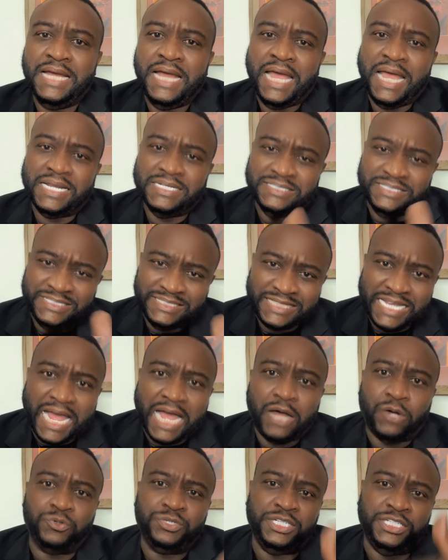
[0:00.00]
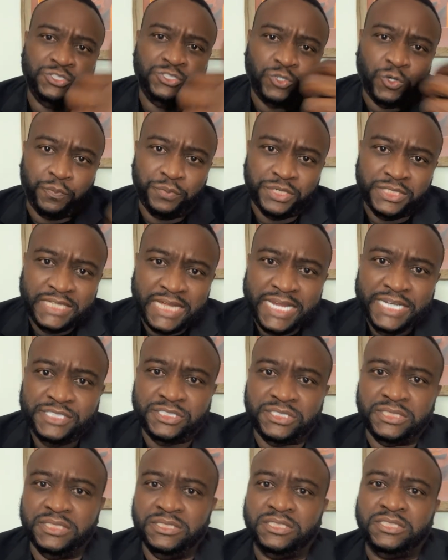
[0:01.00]
and sound
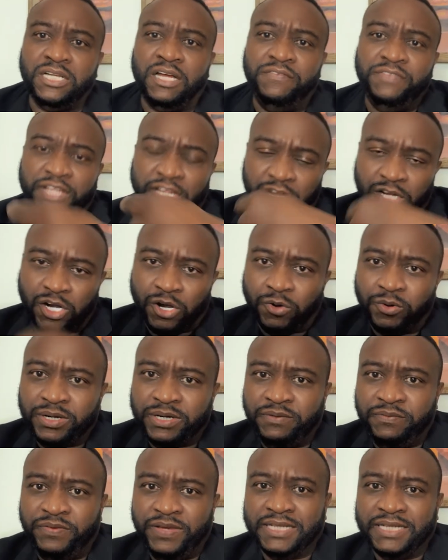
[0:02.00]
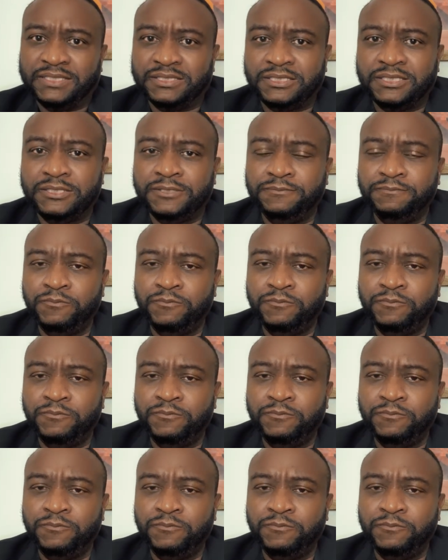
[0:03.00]
interpretations of their current events.